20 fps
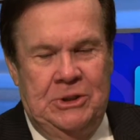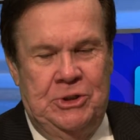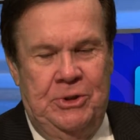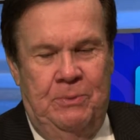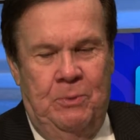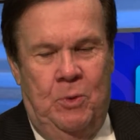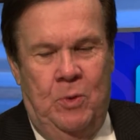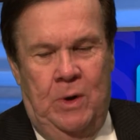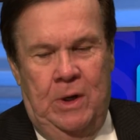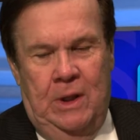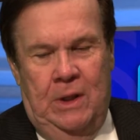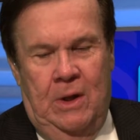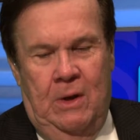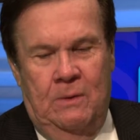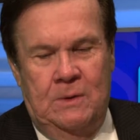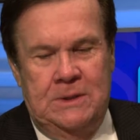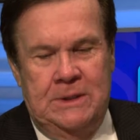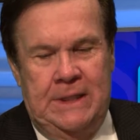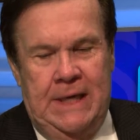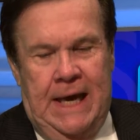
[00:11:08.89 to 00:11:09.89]
Jim Quinn along
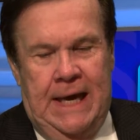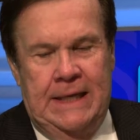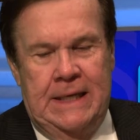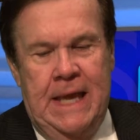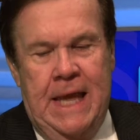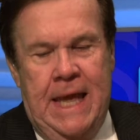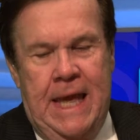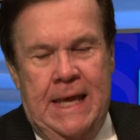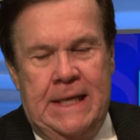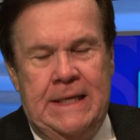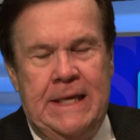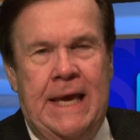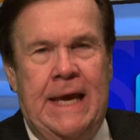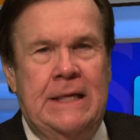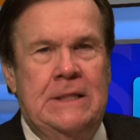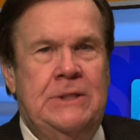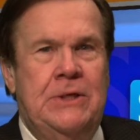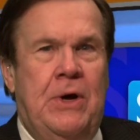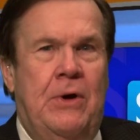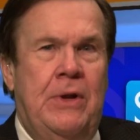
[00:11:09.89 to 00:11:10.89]
with Scott
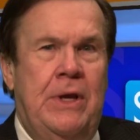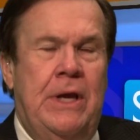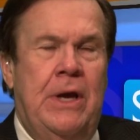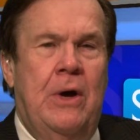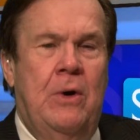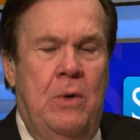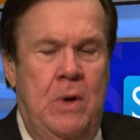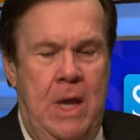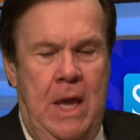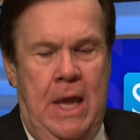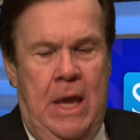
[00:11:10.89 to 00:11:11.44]
D'Antonio,